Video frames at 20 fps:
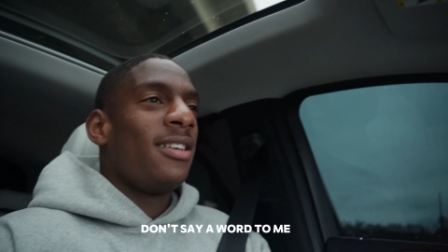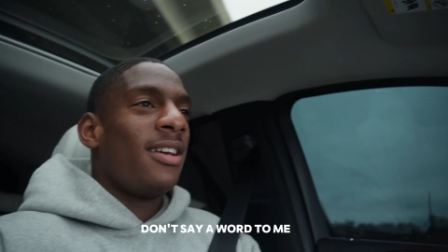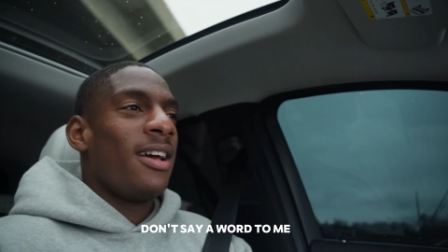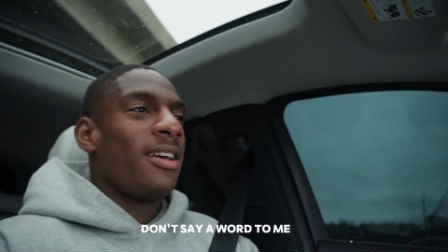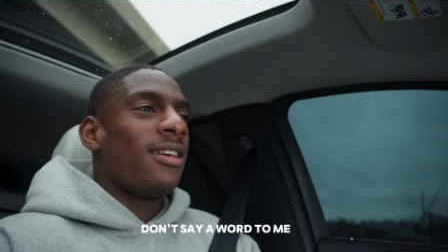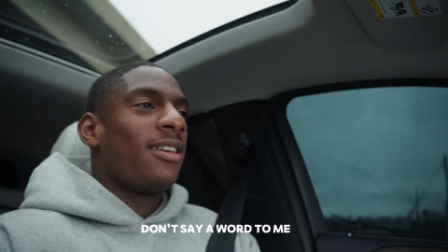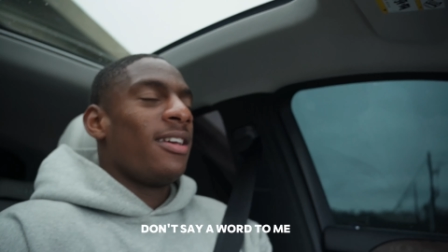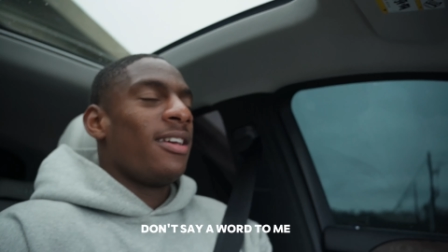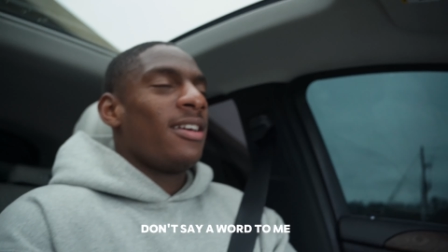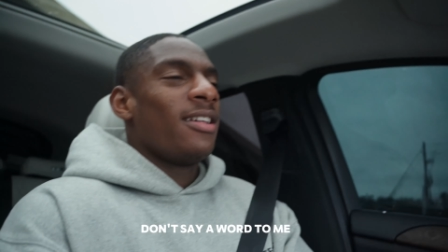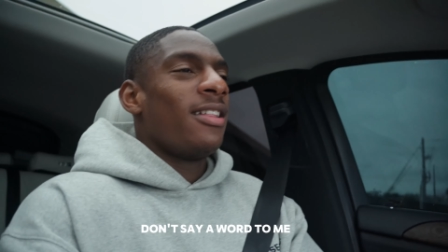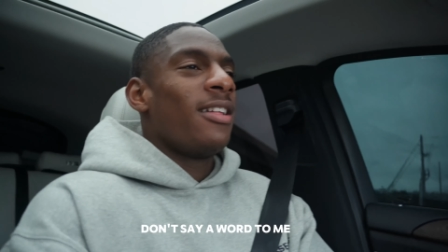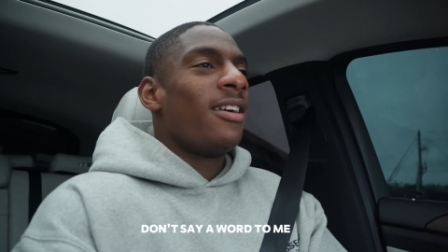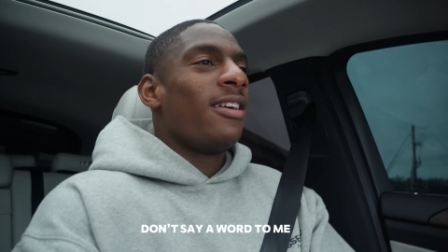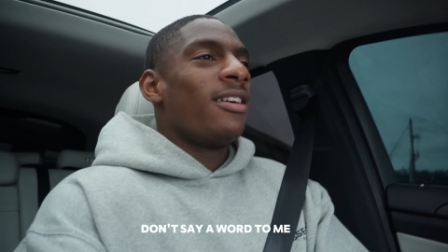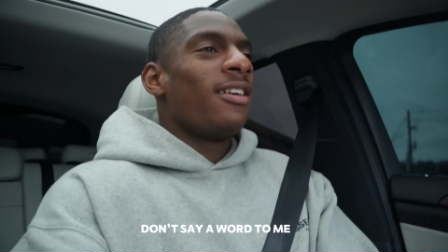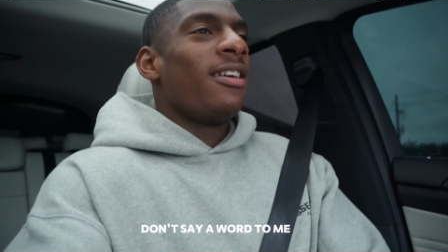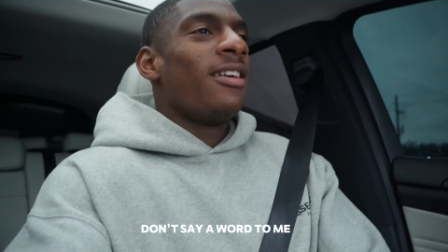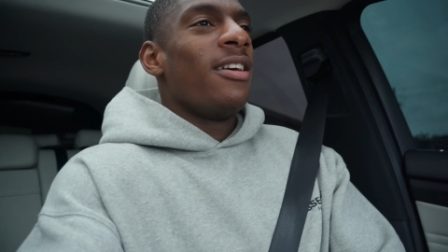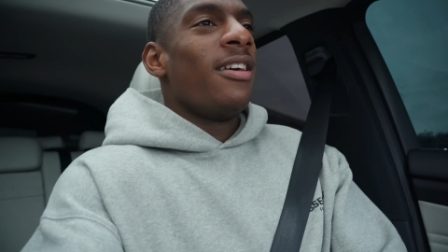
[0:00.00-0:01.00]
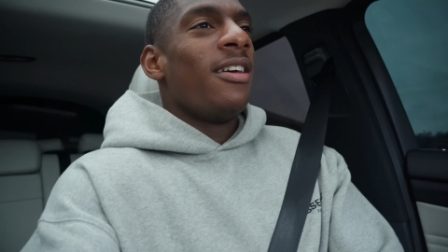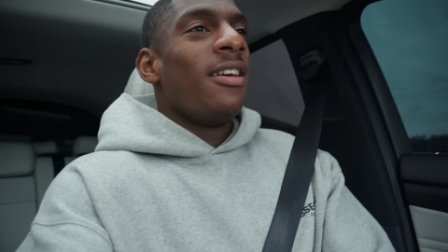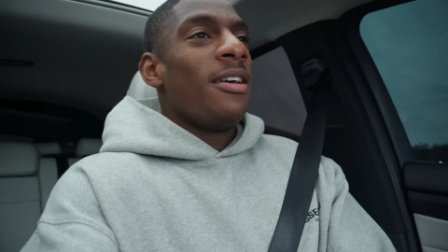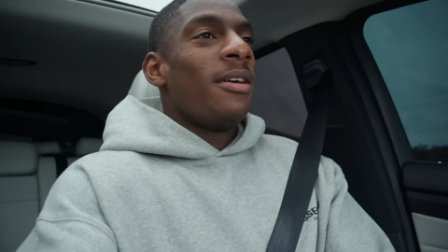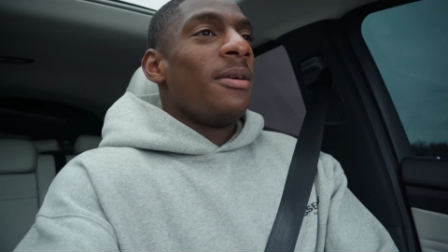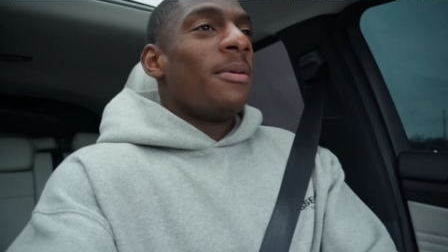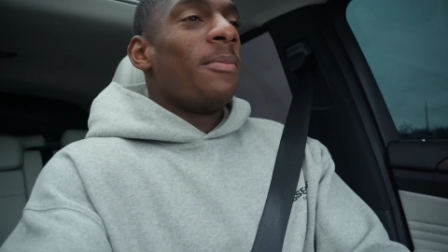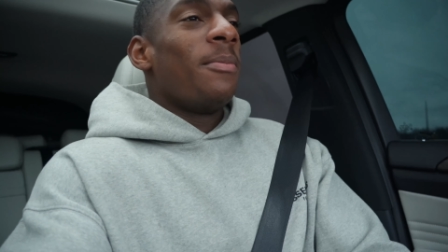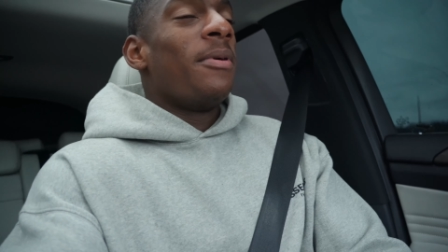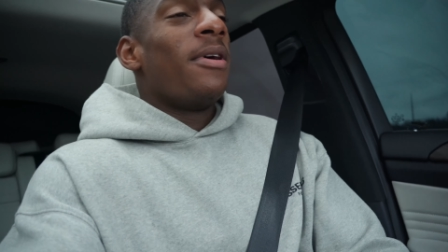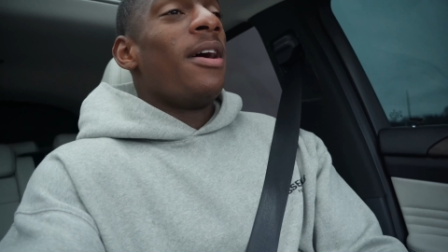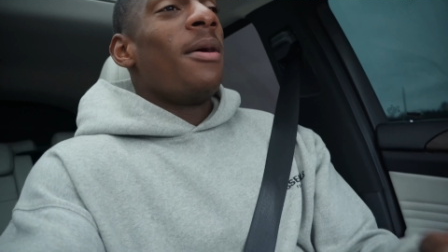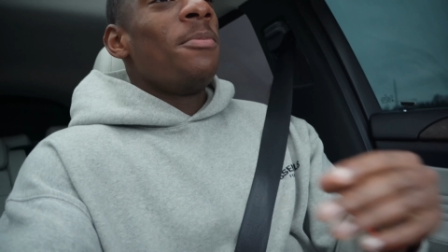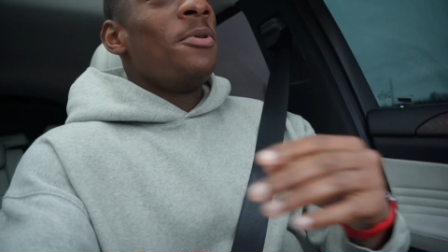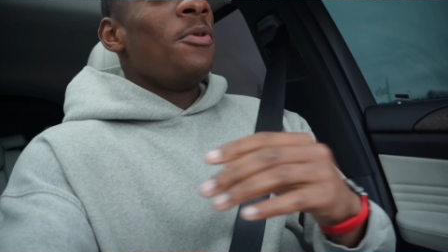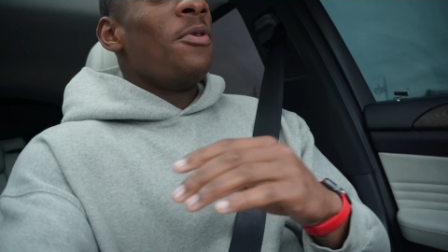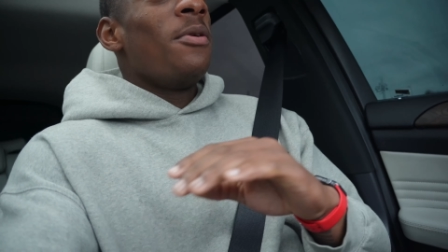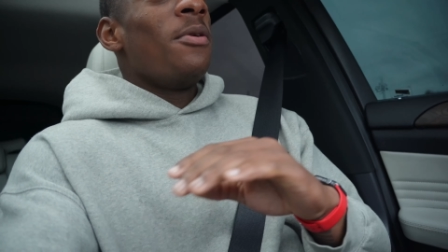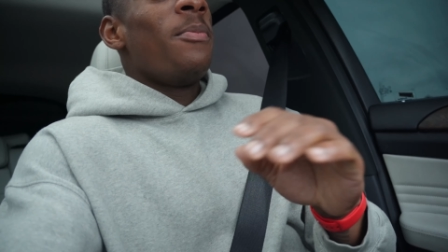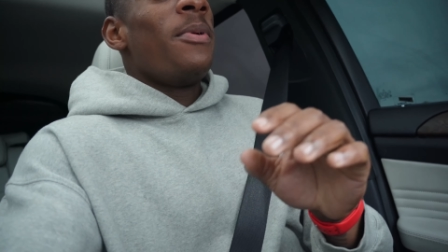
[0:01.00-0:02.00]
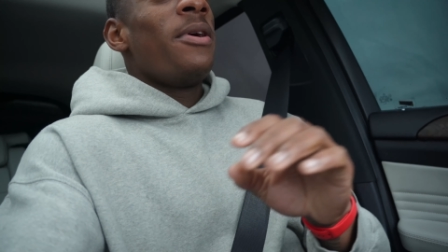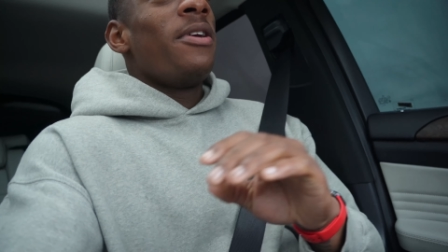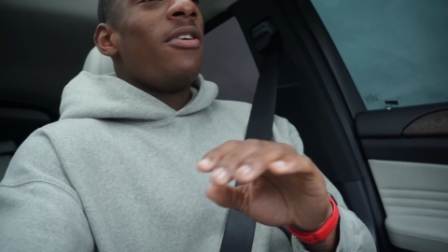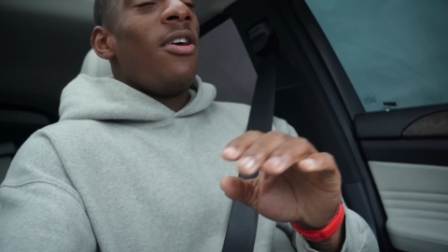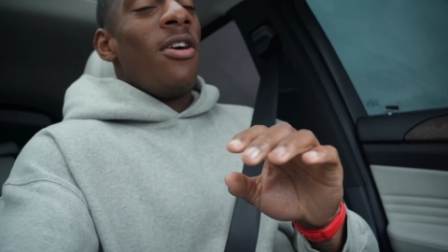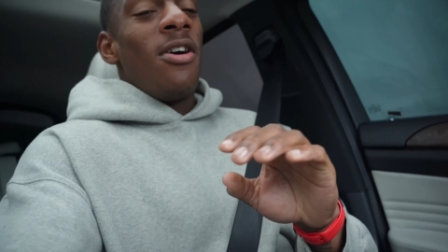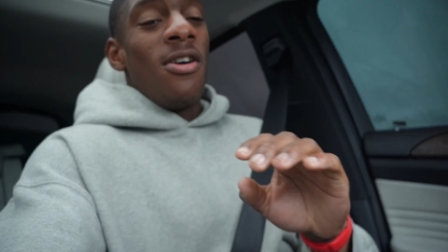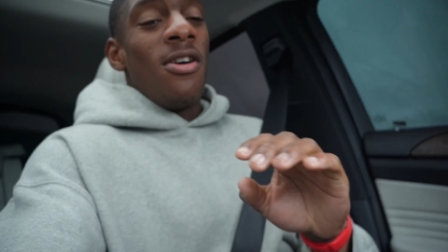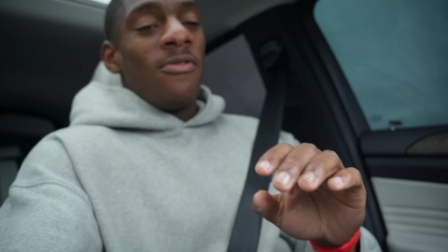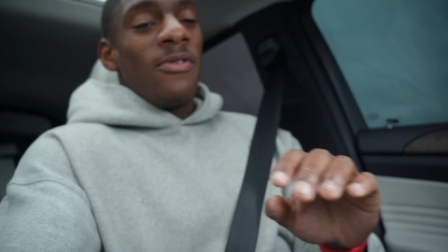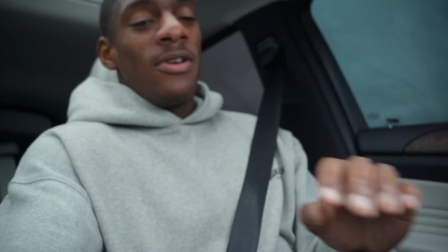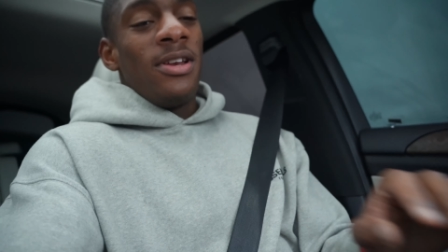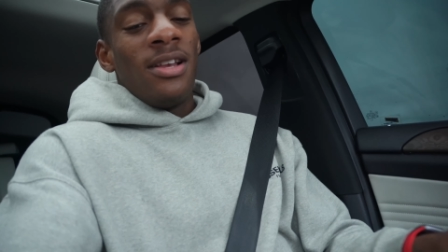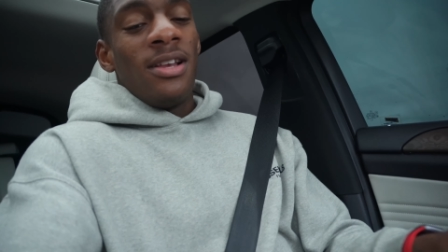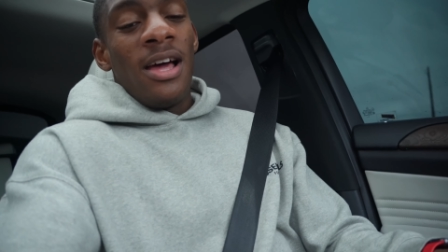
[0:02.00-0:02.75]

I can't lie. But I'm doing better already.